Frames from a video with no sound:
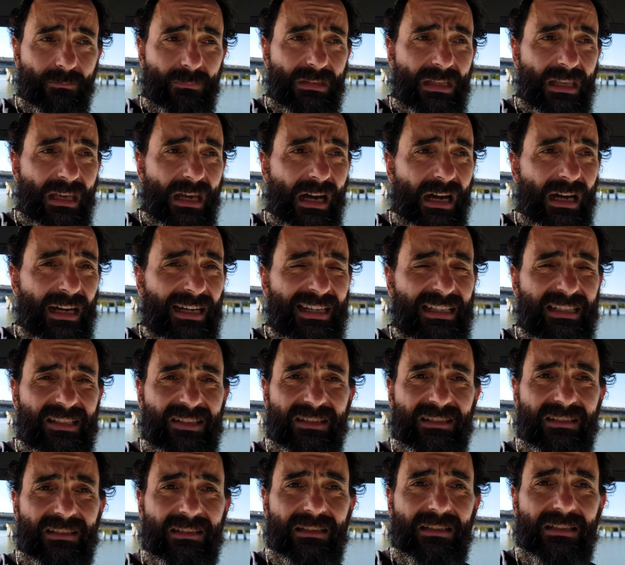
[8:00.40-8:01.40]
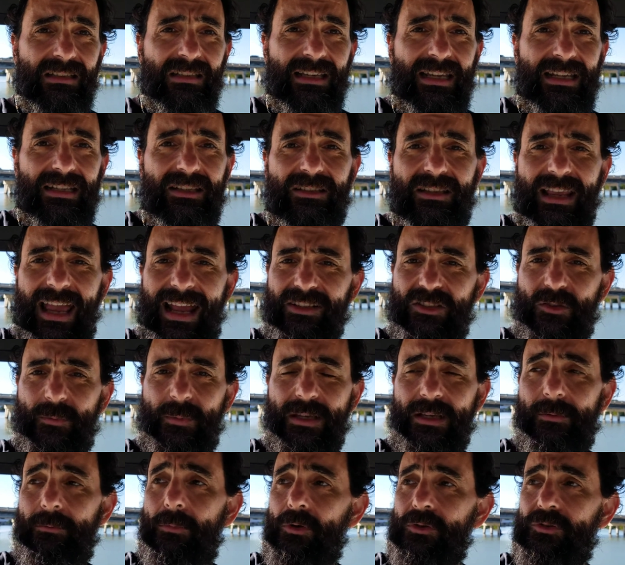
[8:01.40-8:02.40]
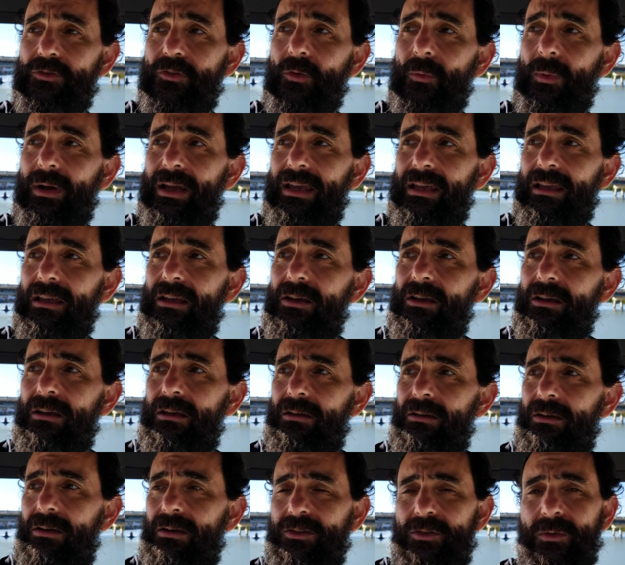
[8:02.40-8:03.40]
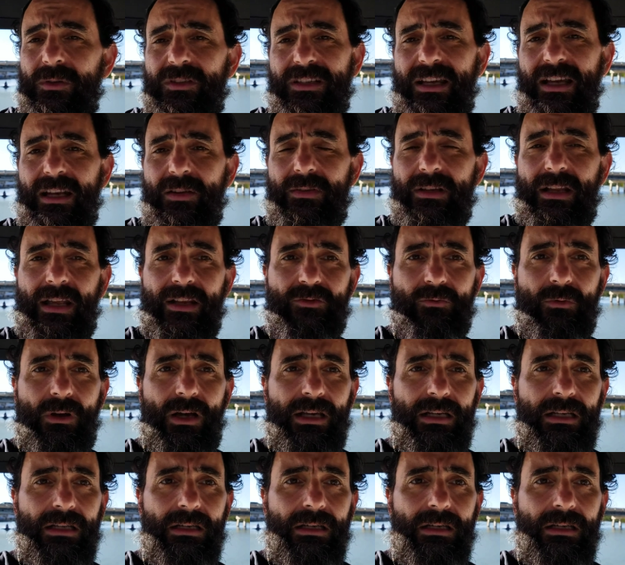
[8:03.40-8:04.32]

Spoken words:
It's at speed most of the way, so it's kind of a nice ride.